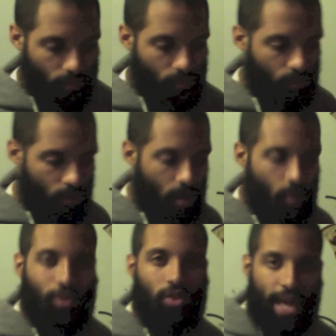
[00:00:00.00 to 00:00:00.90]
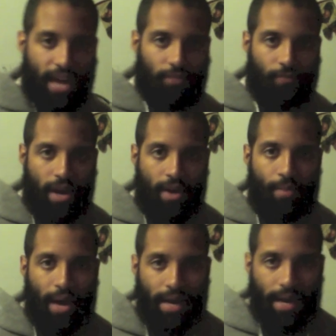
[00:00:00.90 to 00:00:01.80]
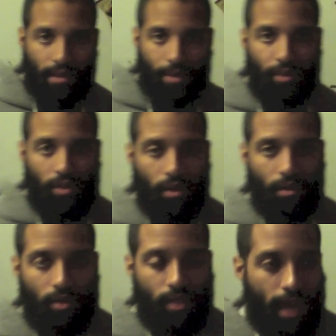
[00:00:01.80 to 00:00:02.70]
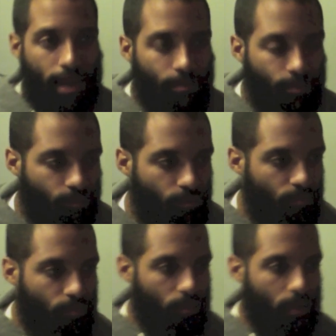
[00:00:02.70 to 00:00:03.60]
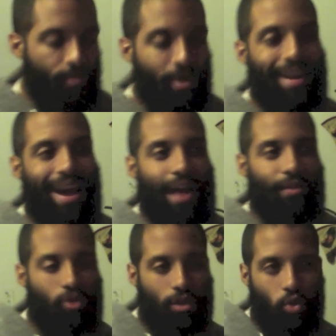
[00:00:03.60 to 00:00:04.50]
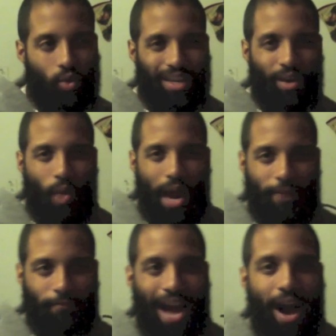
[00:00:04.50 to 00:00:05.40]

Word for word: you know will satisfy your body at that particular time but not you could do it in a way of not